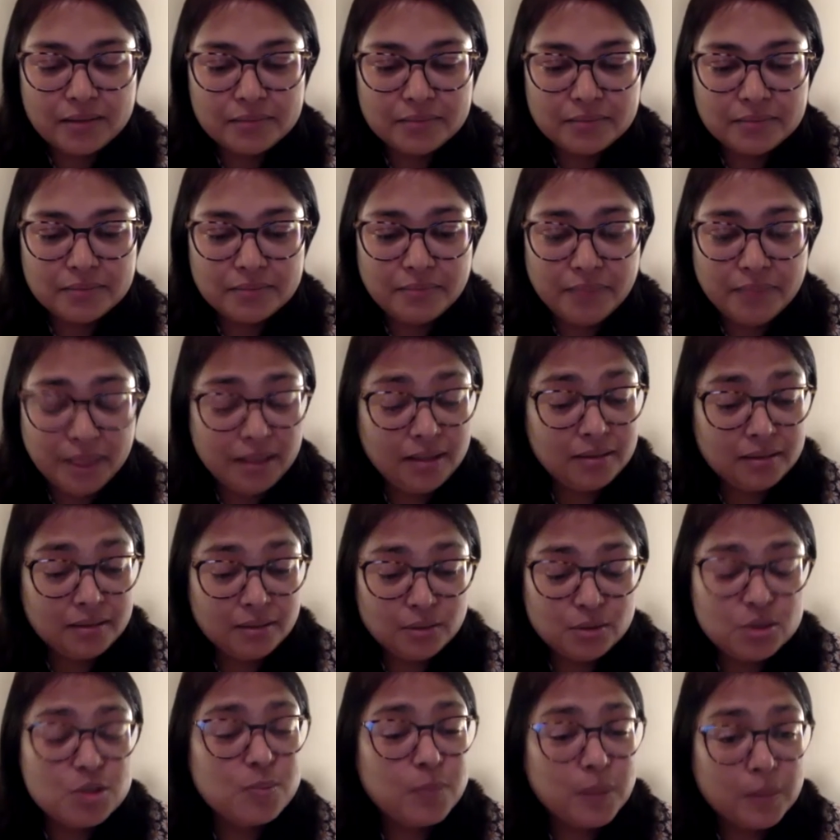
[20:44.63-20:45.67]
may
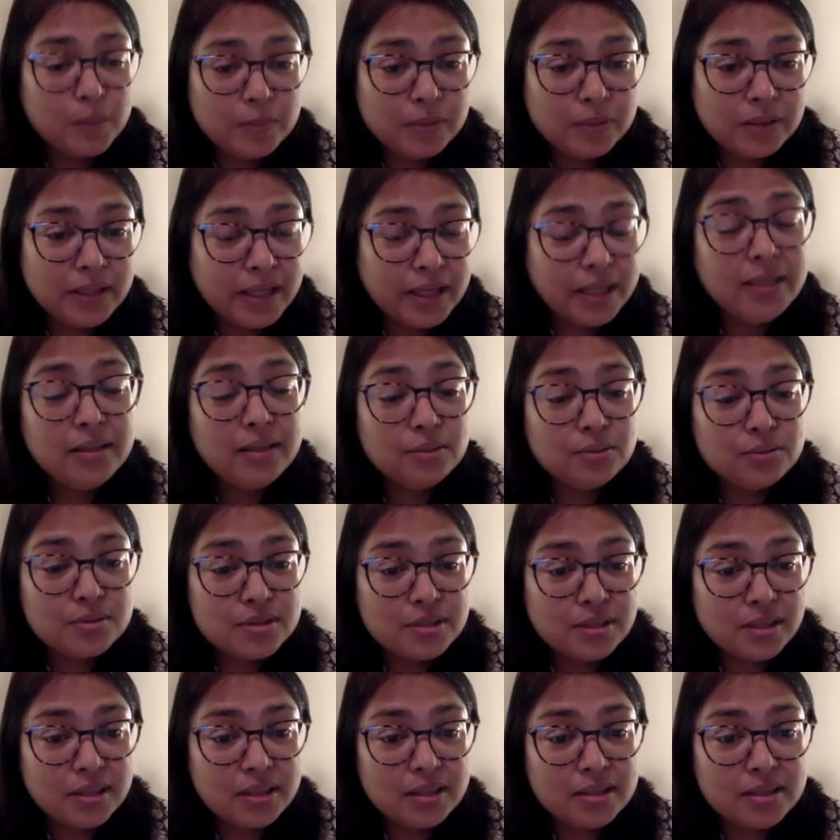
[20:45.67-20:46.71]
those people get those
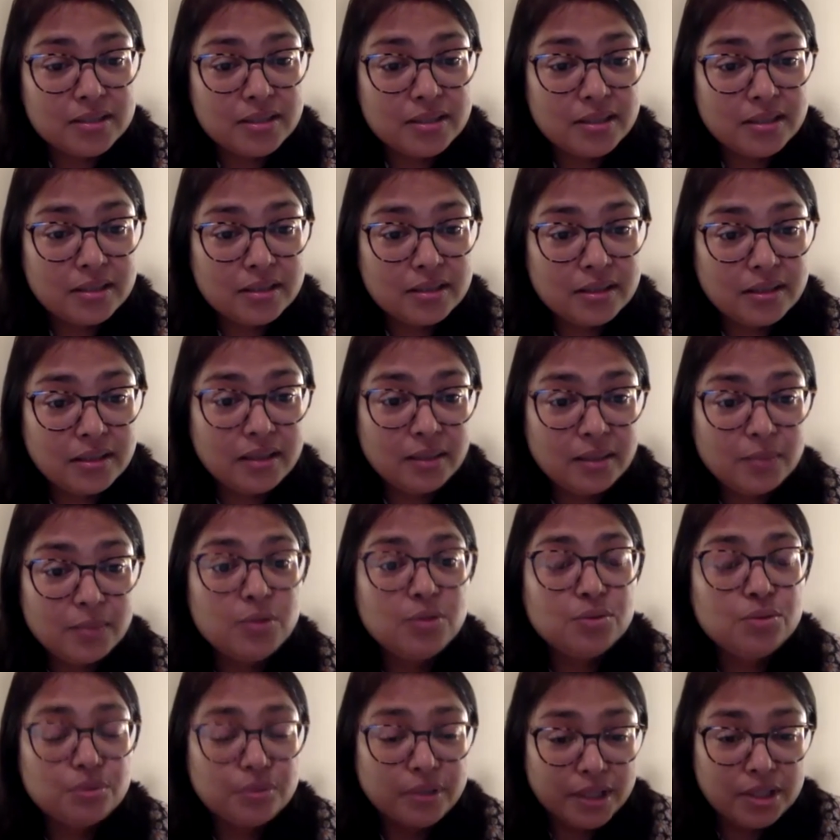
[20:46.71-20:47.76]
things and they are able
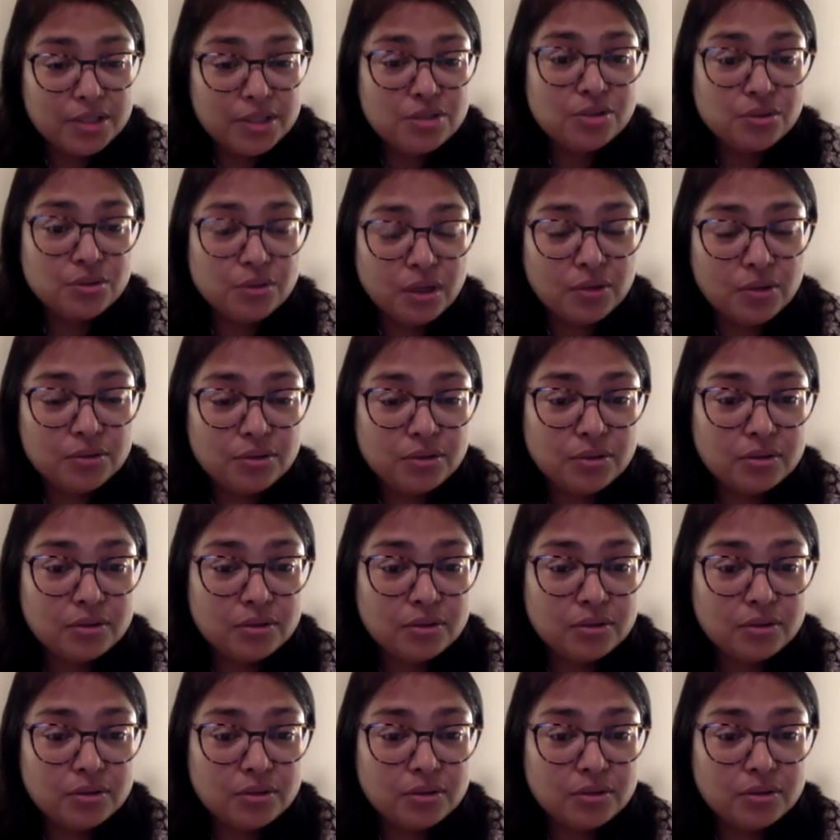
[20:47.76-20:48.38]
to reach you out,